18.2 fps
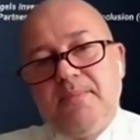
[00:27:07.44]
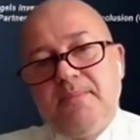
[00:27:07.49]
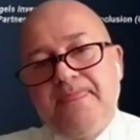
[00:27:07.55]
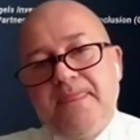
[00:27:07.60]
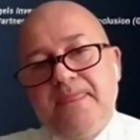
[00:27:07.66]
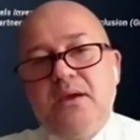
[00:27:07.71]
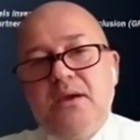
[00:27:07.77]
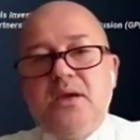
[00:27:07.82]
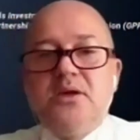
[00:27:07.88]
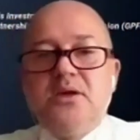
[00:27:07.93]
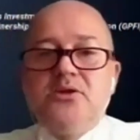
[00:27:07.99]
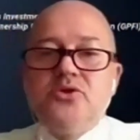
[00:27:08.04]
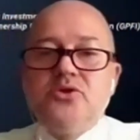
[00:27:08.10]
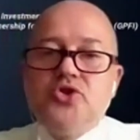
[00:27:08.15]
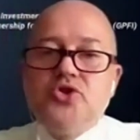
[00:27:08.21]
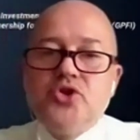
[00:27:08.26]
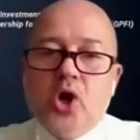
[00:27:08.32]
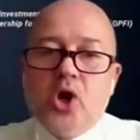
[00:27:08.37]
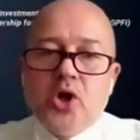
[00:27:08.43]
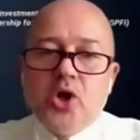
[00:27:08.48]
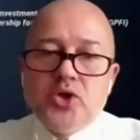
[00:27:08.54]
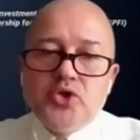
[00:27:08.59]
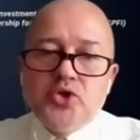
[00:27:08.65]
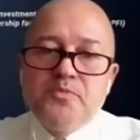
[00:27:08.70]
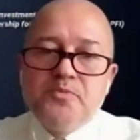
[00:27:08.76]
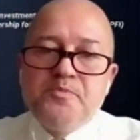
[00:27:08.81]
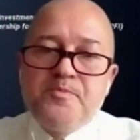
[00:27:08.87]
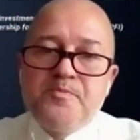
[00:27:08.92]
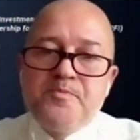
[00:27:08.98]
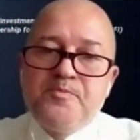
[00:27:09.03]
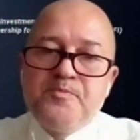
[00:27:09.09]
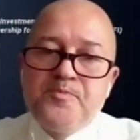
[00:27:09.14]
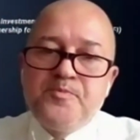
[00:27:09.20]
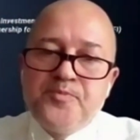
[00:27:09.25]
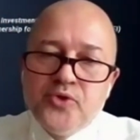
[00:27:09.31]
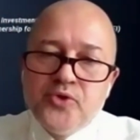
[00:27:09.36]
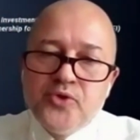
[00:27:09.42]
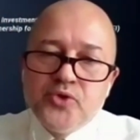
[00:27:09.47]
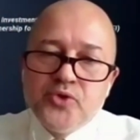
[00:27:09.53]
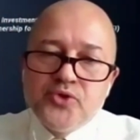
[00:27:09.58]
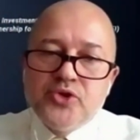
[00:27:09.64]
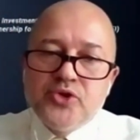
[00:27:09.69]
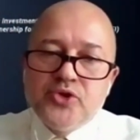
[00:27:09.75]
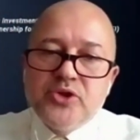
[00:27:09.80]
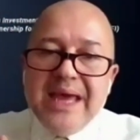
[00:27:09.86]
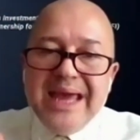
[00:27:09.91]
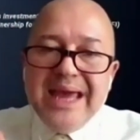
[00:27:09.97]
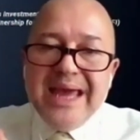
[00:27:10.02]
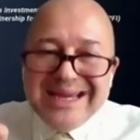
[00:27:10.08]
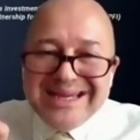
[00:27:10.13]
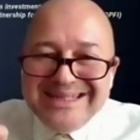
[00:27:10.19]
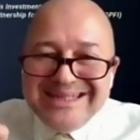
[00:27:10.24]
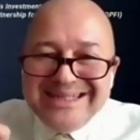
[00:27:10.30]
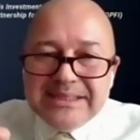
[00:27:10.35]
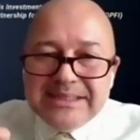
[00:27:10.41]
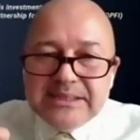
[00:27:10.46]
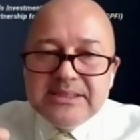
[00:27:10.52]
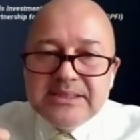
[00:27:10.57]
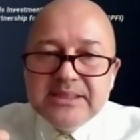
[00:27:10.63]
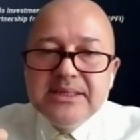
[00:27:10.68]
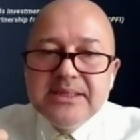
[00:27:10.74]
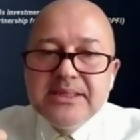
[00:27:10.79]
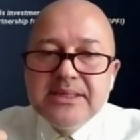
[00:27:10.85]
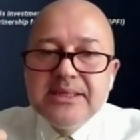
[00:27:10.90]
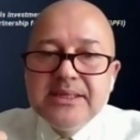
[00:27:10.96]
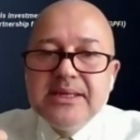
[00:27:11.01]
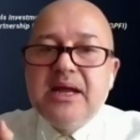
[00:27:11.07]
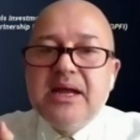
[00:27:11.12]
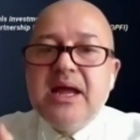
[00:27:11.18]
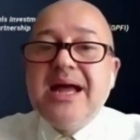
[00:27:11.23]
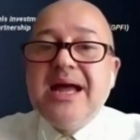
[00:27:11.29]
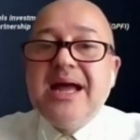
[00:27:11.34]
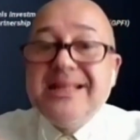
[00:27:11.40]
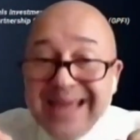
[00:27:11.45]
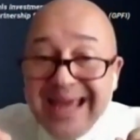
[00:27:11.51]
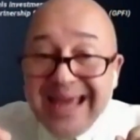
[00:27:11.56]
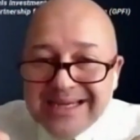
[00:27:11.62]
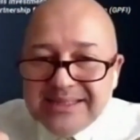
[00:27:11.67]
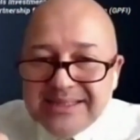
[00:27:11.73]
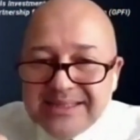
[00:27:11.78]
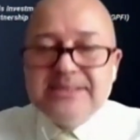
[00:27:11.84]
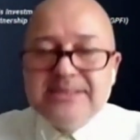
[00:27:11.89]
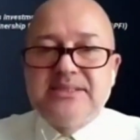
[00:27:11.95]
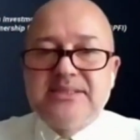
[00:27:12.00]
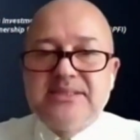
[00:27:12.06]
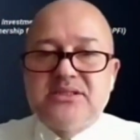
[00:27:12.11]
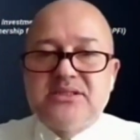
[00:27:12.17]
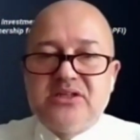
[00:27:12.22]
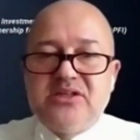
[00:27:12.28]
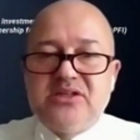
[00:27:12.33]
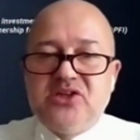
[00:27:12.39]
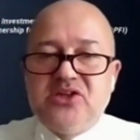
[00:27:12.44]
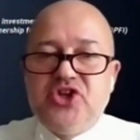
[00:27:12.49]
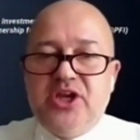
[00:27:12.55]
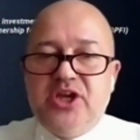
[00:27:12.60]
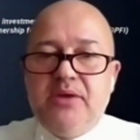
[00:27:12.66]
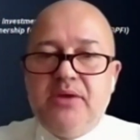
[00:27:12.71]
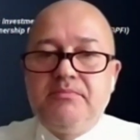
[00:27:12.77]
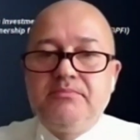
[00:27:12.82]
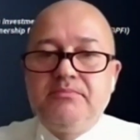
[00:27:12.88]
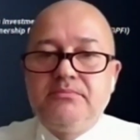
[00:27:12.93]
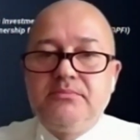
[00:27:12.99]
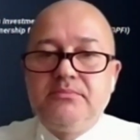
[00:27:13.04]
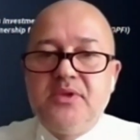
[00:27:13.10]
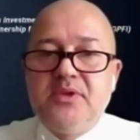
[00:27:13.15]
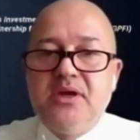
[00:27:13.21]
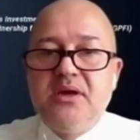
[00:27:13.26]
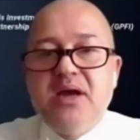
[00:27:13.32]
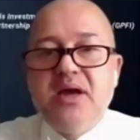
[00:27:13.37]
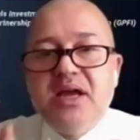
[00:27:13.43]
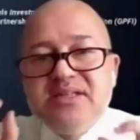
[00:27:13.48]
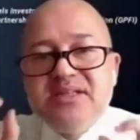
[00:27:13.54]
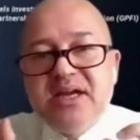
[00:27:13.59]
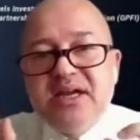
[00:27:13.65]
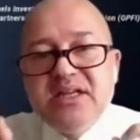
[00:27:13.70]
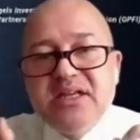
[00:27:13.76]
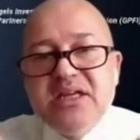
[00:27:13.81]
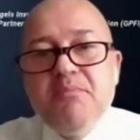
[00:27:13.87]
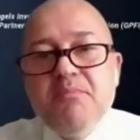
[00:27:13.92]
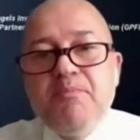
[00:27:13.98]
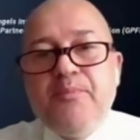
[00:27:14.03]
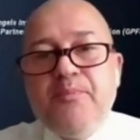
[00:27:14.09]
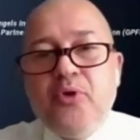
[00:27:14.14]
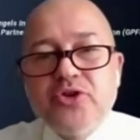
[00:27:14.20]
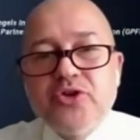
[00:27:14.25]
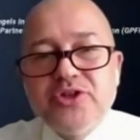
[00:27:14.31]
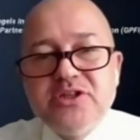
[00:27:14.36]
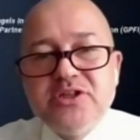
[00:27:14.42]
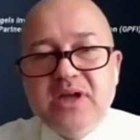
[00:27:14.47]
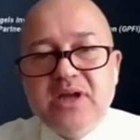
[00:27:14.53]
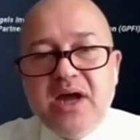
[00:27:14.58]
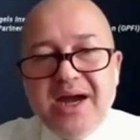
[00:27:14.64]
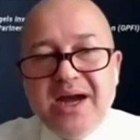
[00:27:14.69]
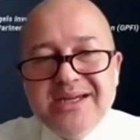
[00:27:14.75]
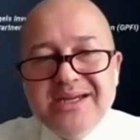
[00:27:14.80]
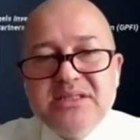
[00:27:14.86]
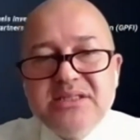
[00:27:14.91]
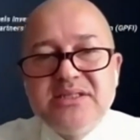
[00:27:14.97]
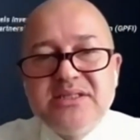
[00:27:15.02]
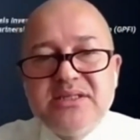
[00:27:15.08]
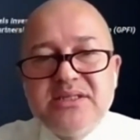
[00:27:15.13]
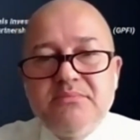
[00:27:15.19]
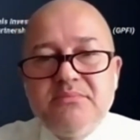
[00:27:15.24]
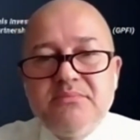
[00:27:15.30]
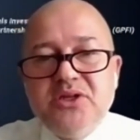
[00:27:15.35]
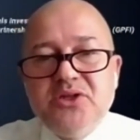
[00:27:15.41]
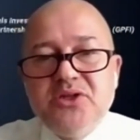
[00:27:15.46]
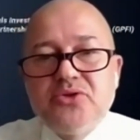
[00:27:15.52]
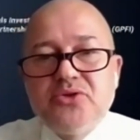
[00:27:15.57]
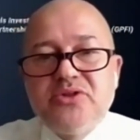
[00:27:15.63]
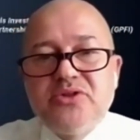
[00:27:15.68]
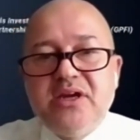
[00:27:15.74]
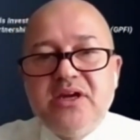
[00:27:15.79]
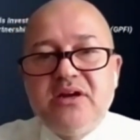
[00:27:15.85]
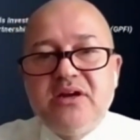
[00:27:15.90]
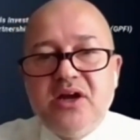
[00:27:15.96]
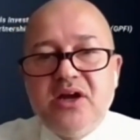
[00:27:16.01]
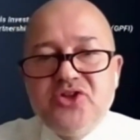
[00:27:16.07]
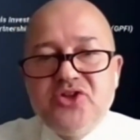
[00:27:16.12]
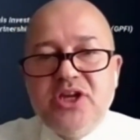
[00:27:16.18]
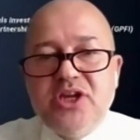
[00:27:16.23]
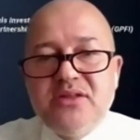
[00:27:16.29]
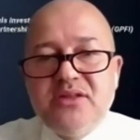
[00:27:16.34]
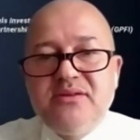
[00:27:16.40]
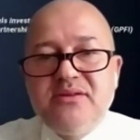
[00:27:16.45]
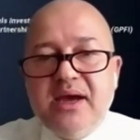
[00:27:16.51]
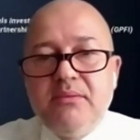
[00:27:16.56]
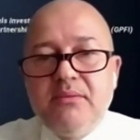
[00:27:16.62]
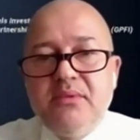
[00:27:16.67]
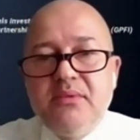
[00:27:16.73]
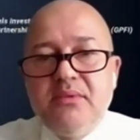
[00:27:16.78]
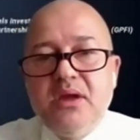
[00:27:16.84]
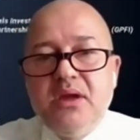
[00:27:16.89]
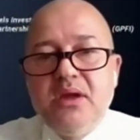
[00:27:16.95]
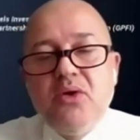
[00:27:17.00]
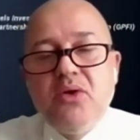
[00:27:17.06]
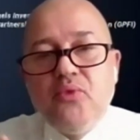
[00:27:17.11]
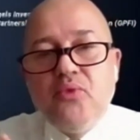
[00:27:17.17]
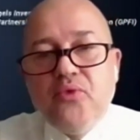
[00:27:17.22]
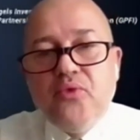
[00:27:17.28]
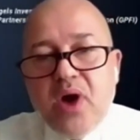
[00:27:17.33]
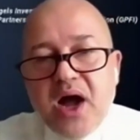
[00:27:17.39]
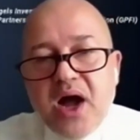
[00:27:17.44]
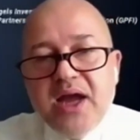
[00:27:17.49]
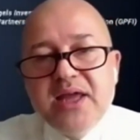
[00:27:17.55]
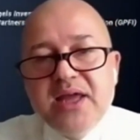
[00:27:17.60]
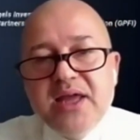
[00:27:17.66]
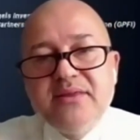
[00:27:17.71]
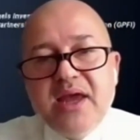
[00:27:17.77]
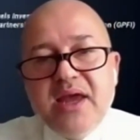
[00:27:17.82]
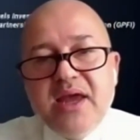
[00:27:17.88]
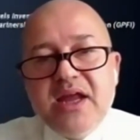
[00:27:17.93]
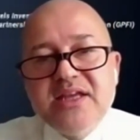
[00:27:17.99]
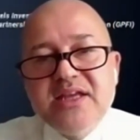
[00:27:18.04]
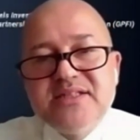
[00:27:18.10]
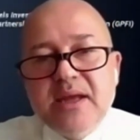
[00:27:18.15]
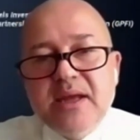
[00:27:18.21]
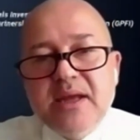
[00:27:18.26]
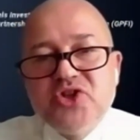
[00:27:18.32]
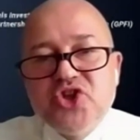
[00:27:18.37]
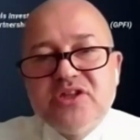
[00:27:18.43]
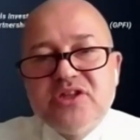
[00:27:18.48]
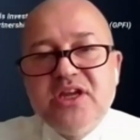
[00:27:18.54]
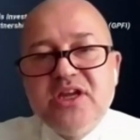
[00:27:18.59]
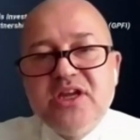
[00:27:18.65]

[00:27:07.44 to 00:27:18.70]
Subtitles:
don't put exit and exit strategy as an important item into their agenda while they are establishing their businesses.